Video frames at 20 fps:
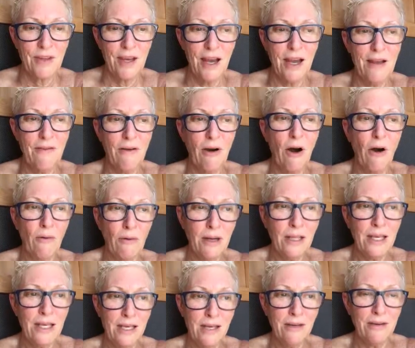I have
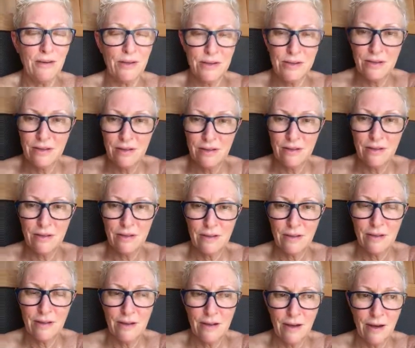already healed,
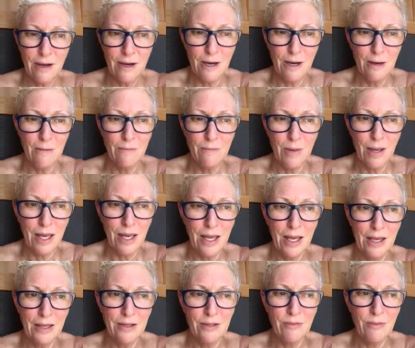
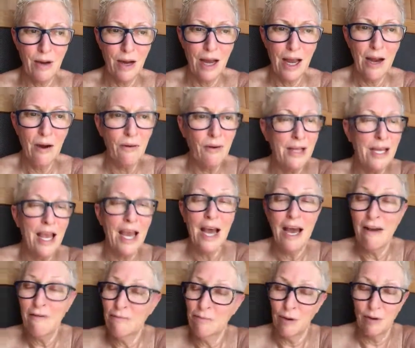and I already
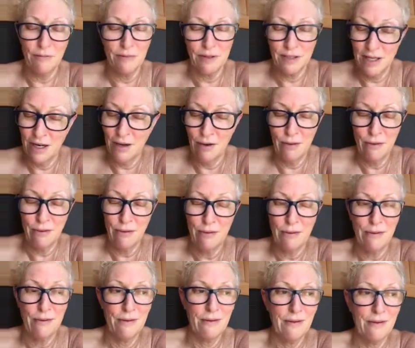have perfect
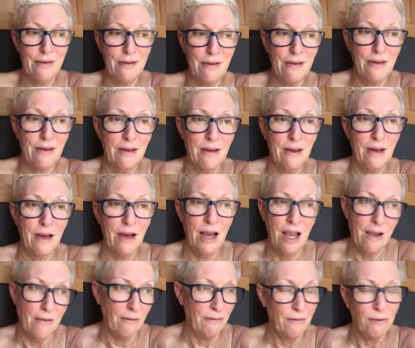health.
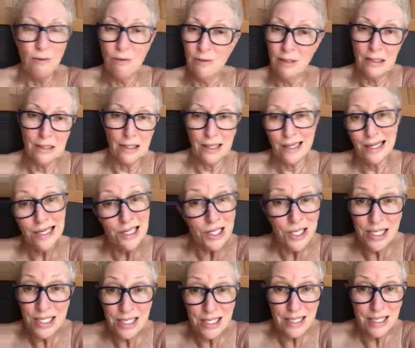I have a few little
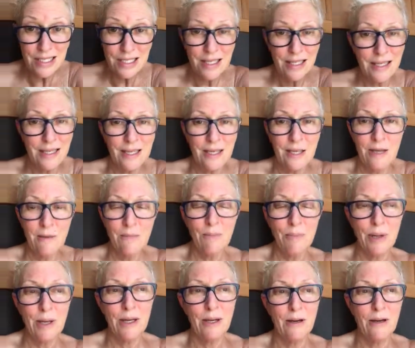glitches,
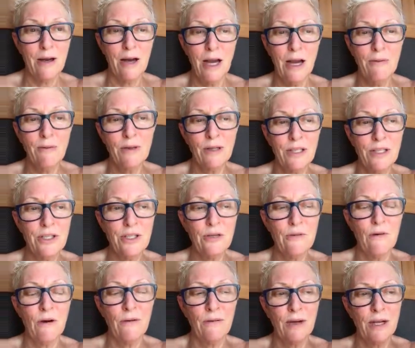but I really
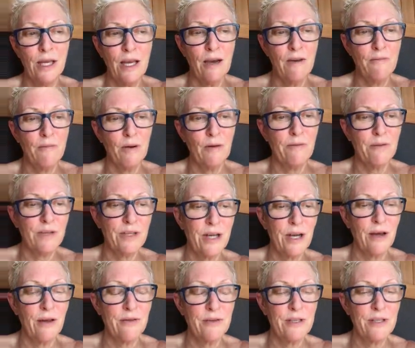do already have perfect
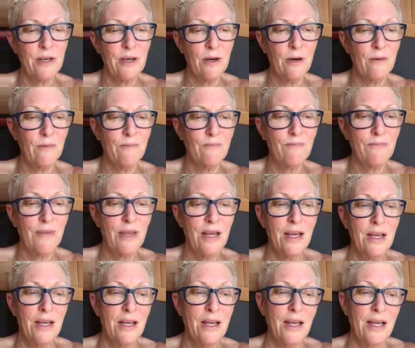health. So
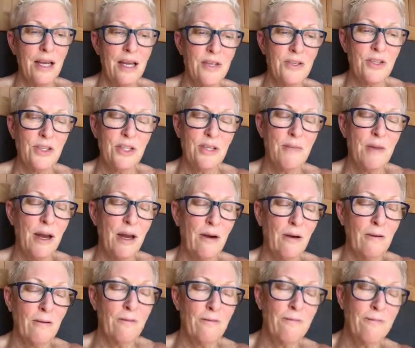it's just a
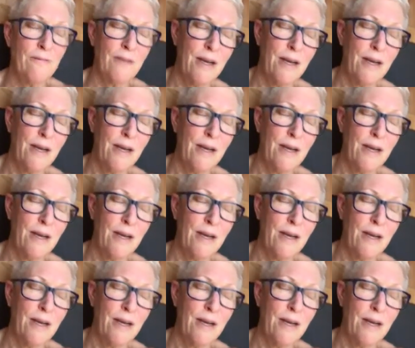matter of